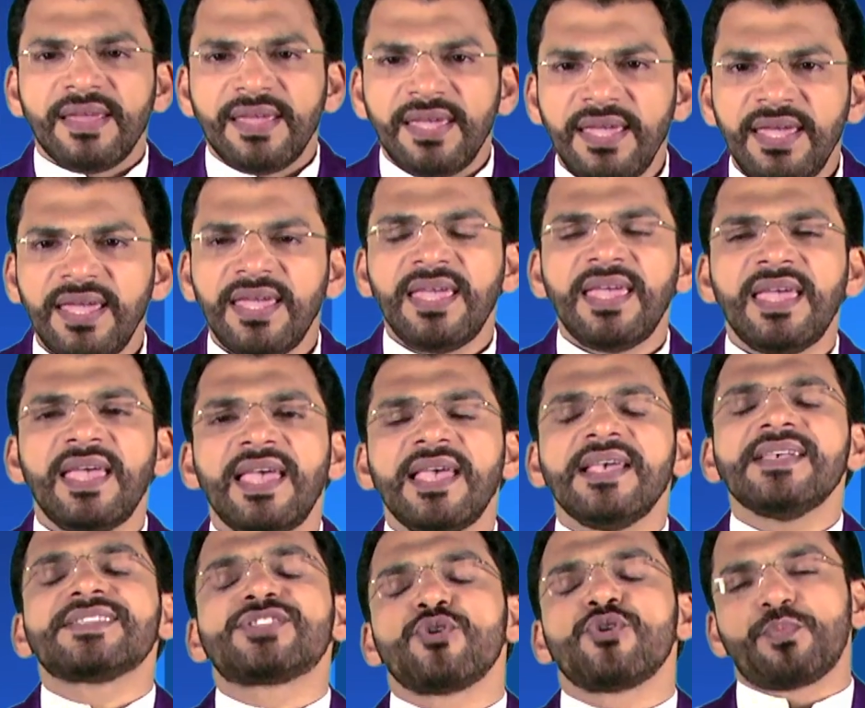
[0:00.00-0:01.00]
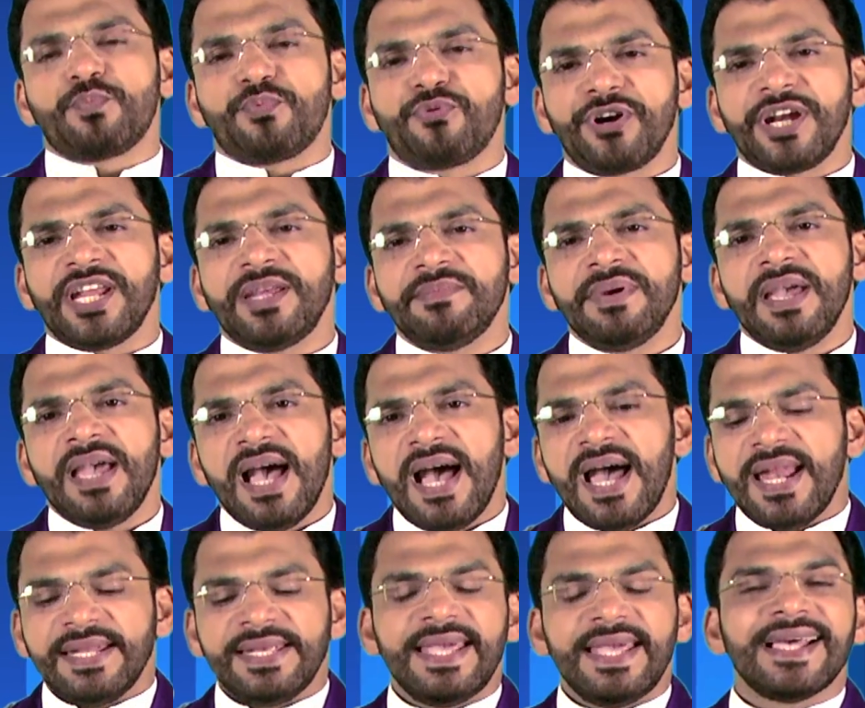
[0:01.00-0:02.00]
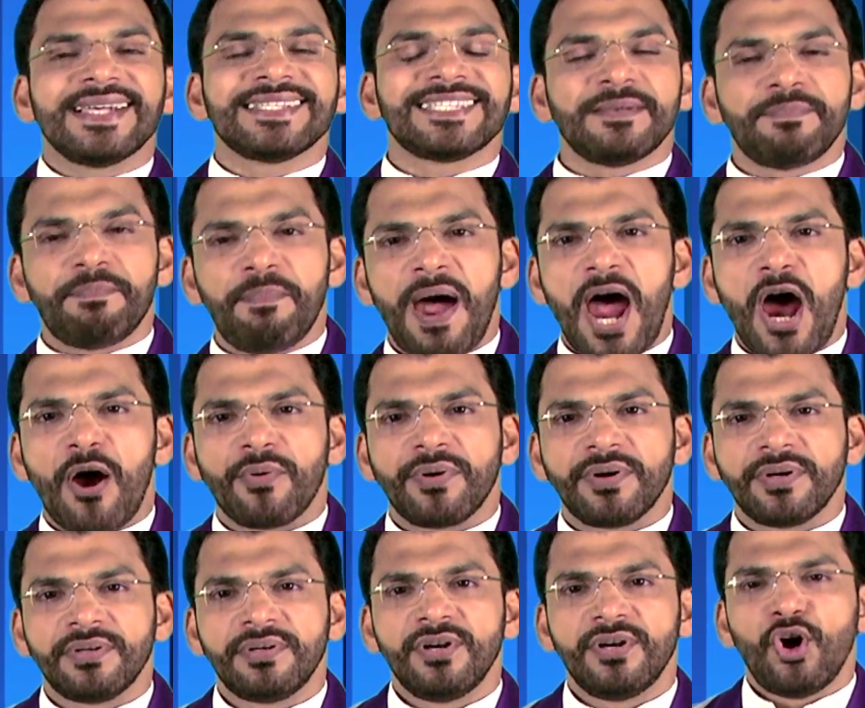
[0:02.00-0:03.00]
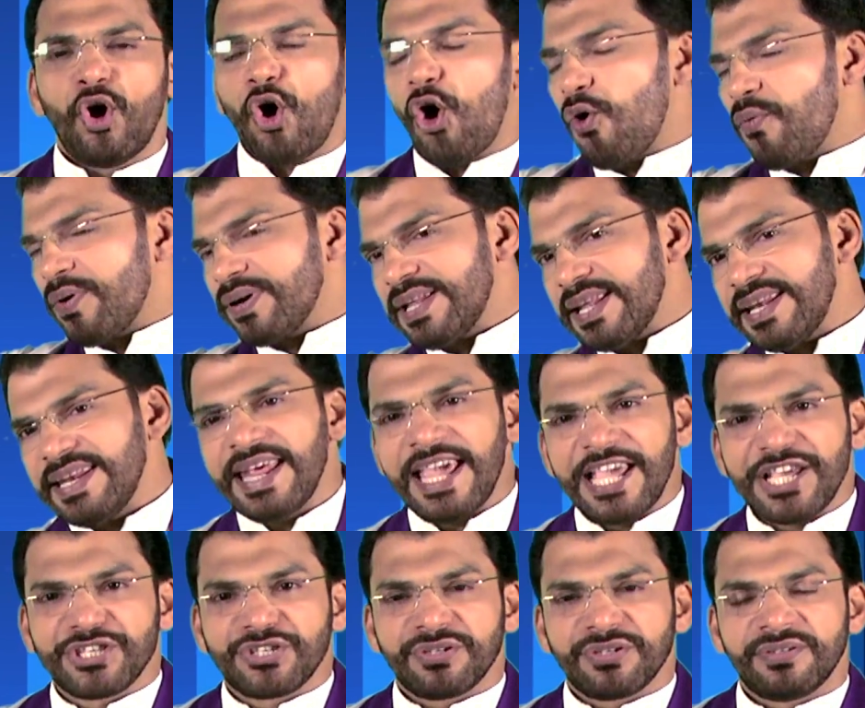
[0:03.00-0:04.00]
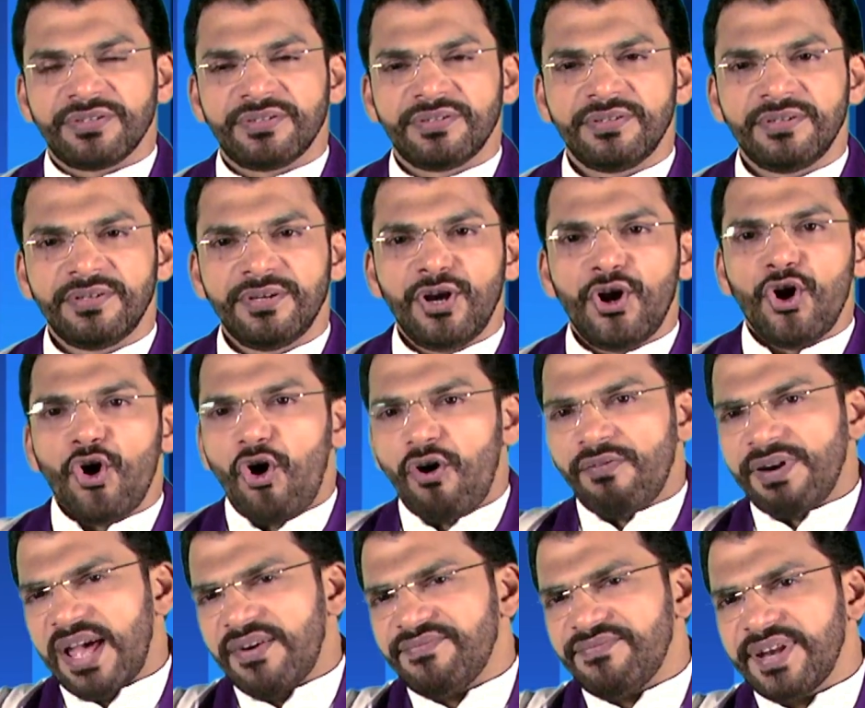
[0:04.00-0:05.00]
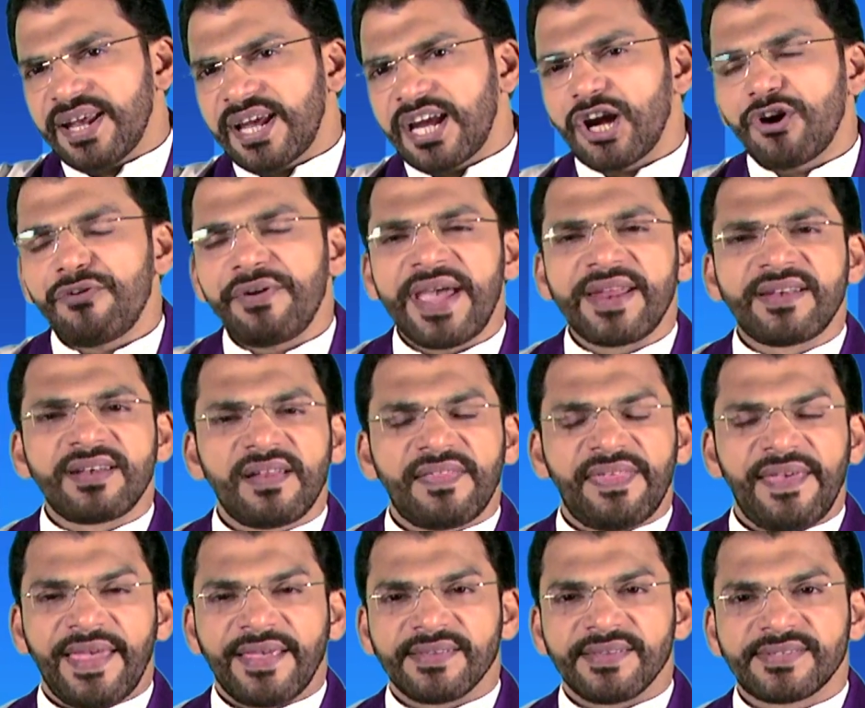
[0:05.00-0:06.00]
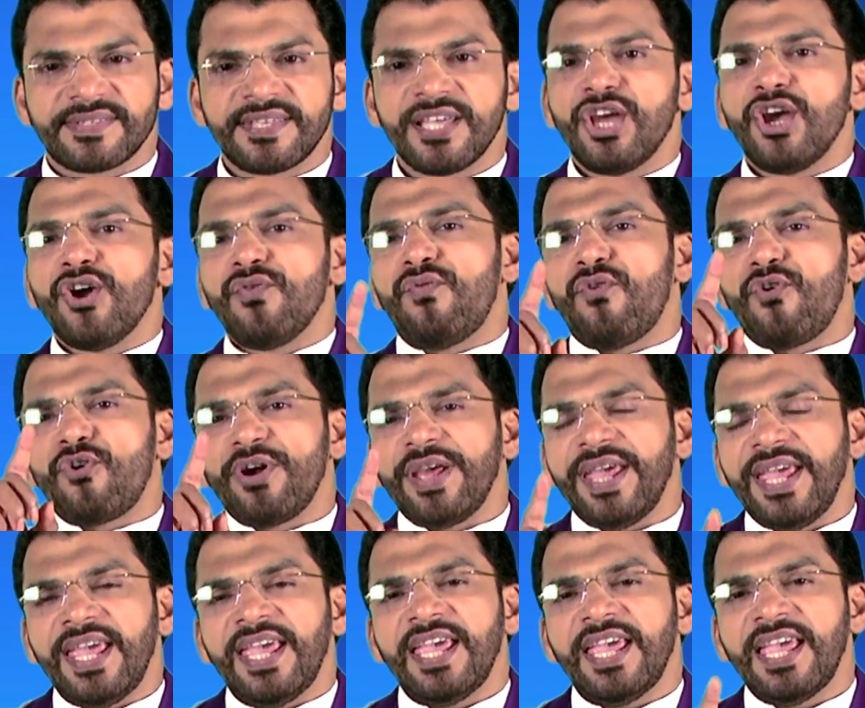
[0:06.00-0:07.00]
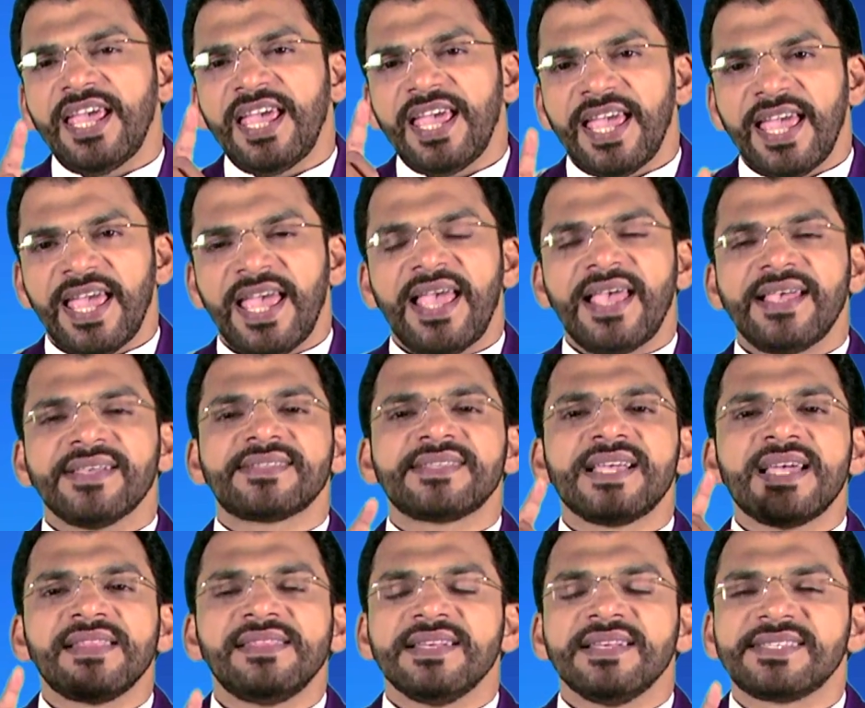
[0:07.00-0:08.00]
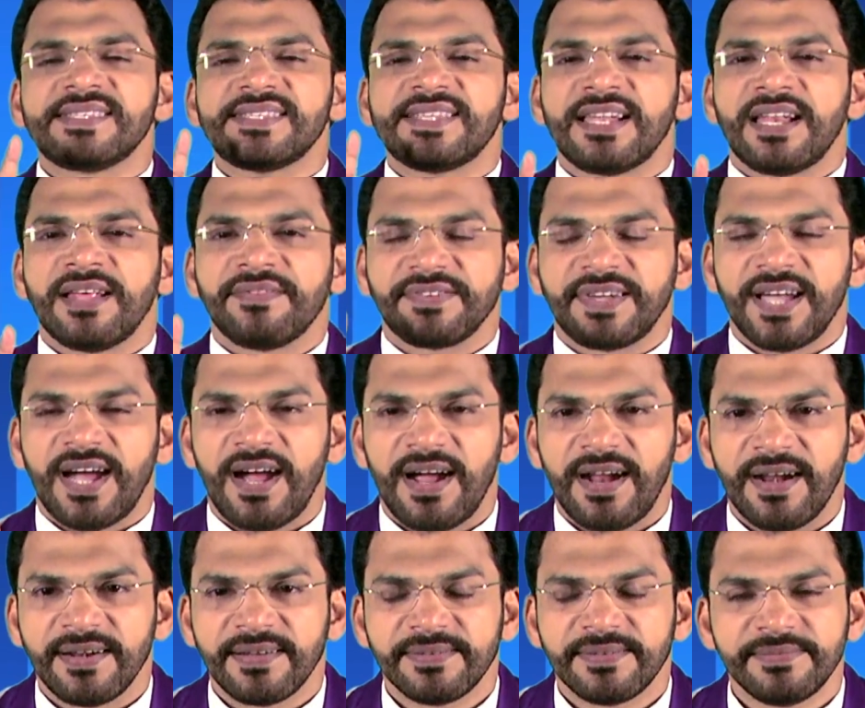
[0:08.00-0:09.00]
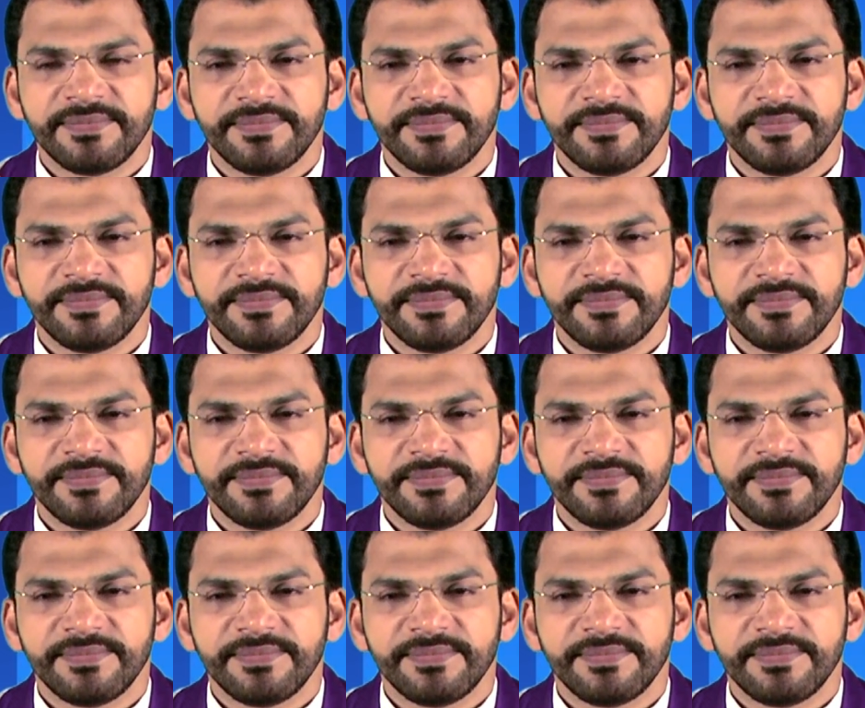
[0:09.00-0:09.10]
he is supreme and he has the power over the nature, over every created things, for he is the Son of God.